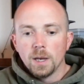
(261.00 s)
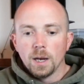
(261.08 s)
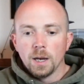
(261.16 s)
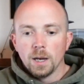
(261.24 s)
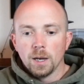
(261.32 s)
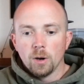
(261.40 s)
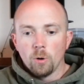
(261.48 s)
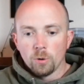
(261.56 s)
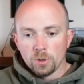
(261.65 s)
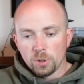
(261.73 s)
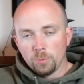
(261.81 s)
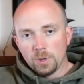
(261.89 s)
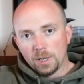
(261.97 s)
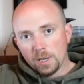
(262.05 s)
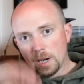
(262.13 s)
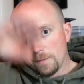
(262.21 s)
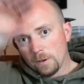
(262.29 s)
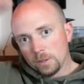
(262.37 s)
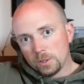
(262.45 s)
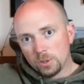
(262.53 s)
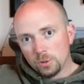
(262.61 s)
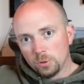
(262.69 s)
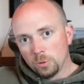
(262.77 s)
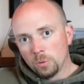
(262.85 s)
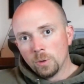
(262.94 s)
uh, or do we cover
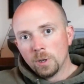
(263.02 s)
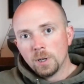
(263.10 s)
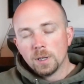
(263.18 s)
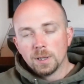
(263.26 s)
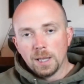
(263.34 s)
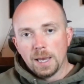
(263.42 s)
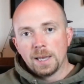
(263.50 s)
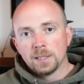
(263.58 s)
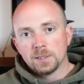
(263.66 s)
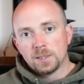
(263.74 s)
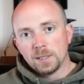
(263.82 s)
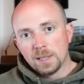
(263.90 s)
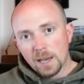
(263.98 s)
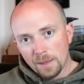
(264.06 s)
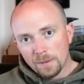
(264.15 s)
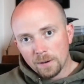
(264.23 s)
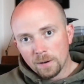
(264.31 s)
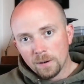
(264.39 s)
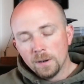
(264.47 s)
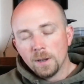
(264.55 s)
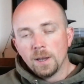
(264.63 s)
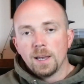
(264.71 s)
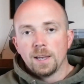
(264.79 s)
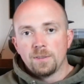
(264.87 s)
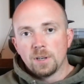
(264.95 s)
two lanes together?
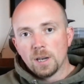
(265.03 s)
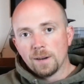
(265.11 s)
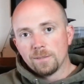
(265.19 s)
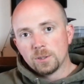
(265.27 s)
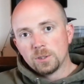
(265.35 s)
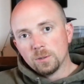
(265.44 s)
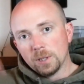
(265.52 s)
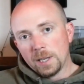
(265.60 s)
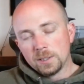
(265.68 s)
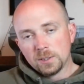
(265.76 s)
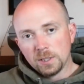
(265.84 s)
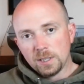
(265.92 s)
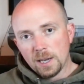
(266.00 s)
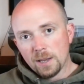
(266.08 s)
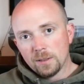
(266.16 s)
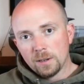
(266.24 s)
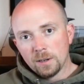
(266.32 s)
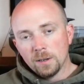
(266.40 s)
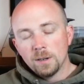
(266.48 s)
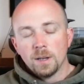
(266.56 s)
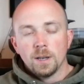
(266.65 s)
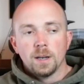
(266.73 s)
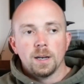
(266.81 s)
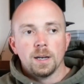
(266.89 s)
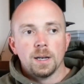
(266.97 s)
If you cover two lanes together
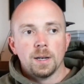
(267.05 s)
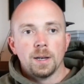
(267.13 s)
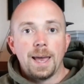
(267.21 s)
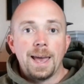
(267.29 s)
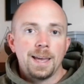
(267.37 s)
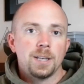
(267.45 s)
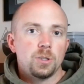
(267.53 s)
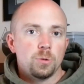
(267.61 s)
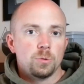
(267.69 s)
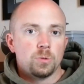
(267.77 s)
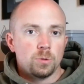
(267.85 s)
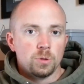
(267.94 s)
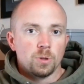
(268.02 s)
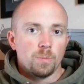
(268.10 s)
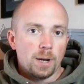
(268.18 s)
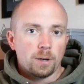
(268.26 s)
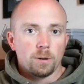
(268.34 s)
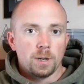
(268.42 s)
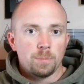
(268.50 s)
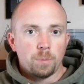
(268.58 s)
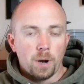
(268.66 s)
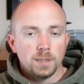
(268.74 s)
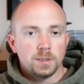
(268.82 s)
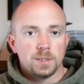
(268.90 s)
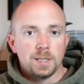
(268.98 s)
uh, and you do your microgreen
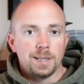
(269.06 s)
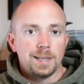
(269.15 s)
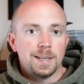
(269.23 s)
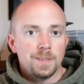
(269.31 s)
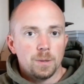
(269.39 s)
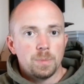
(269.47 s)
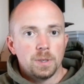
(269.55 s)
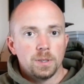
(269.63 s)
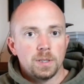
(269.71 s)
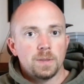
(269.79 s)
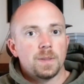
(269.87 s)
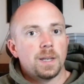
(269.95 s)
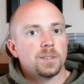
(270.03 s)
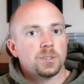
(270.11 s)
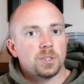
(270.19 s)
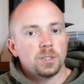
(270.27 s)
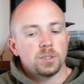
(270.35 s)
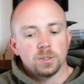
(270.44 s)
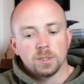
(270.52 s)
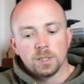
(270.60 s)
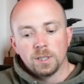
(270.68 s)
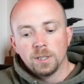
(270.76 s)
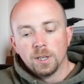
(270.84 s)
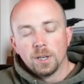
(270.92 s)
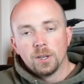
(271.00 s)
processing in the building, then
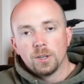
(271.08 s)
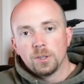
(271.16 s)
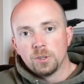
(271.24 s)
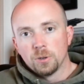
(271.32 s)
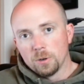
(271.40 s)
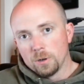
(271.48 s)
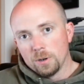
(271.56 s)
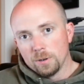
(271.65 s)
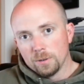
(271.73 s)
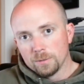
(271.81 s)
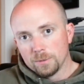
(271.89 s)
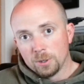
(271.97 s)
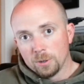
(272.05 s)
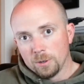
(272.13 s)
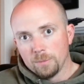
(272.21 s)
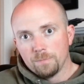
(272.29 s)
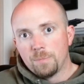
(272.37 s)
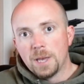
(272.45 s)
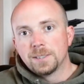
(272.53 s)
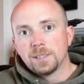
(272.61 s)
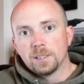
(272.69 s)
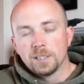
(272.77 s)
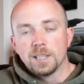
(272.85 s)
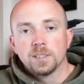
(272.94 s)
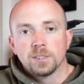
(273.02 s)
essentially you're you're
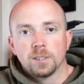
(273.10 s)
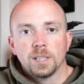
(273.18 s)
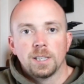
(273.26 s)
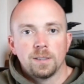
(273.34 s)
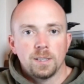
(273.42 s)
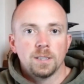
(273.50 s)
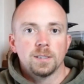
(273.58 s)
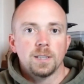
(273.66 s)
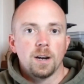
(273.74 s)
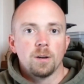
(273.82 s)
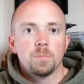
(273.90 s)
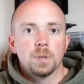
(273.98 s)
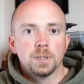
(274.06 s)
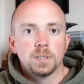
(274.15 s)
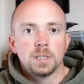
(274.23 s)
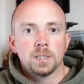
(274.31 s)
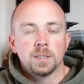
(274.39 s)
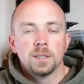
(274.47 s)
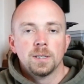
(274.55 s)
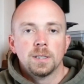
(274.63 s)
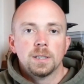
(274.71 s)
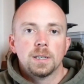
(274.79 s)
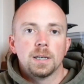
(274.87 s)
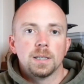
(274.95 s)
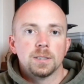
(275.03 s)
basically insulating the entire building.
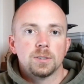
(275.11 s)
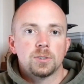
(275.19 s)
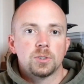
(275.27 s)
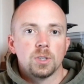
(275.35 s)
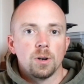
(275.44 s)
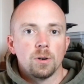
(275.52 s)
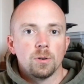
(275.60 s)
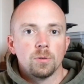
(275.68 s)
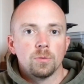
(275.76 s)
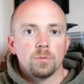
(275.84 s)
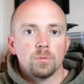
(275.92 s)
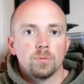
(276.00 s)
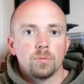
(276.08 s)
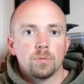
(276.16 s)
Uh, so